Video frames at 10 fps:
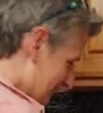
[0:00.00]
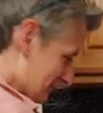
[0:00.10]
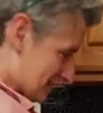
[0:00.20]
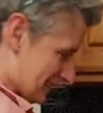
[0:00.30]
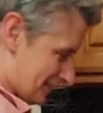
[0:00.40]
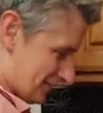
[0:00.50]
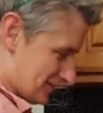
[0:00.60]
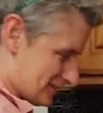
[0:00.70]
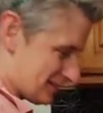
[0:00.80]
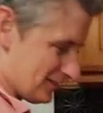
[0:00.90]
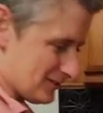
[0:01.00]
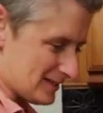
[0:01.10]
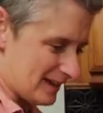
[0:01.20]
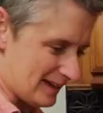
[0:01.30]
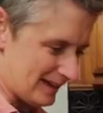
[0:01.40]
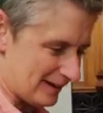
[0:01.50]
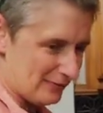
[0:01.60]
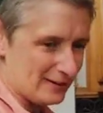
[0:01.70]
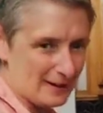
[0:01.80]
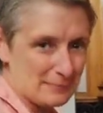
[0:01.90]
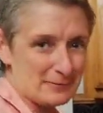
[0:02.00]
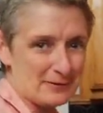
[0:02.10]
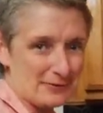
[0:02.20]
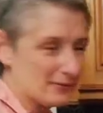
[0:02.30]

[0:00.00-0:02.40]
of potatoes, you use a ½ cup of